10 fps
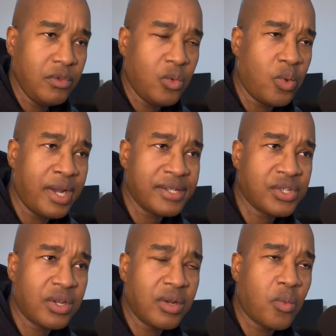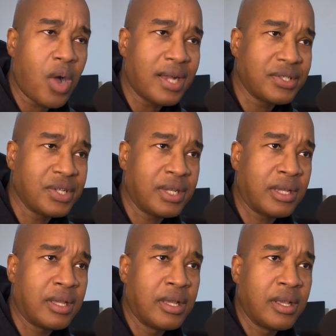when I started
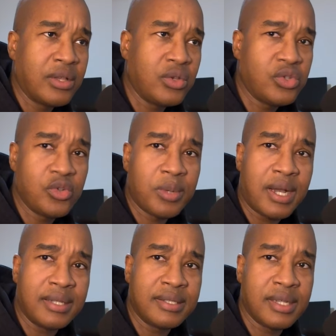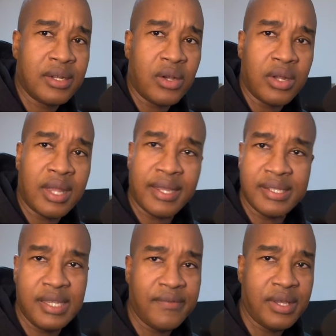watching YouTube content on like
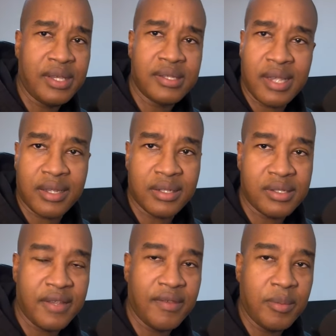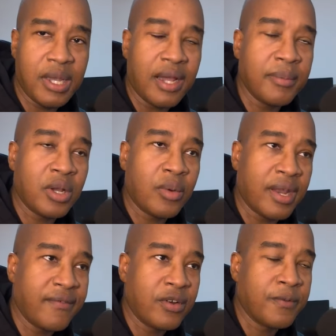TVs, like the TV behind me or
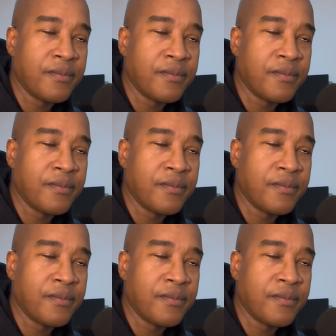whatever,